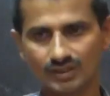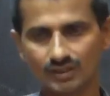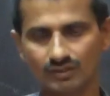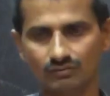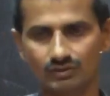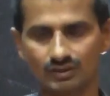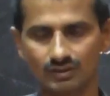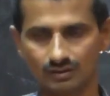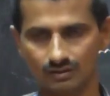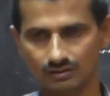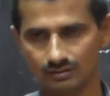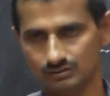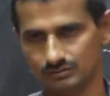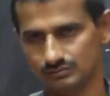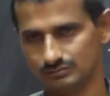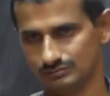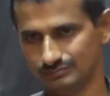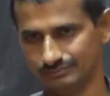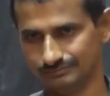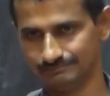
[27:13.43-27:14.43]
our
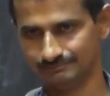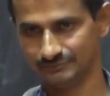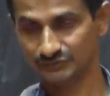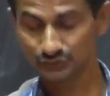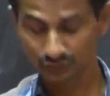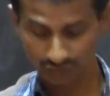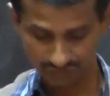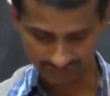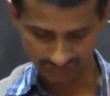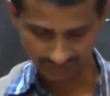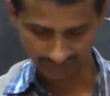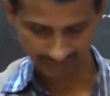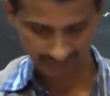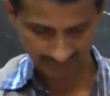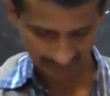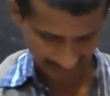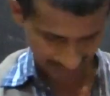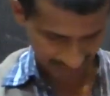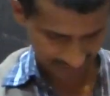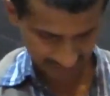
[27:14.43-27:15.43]
judiciary.
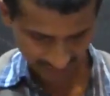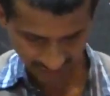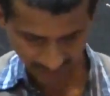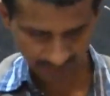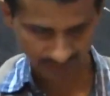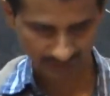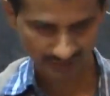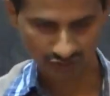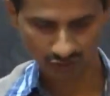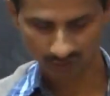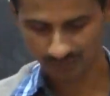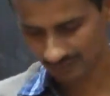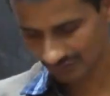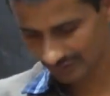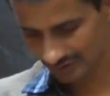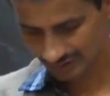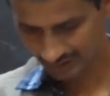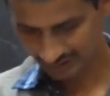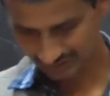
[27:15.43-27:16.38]
There are 3 pillars of our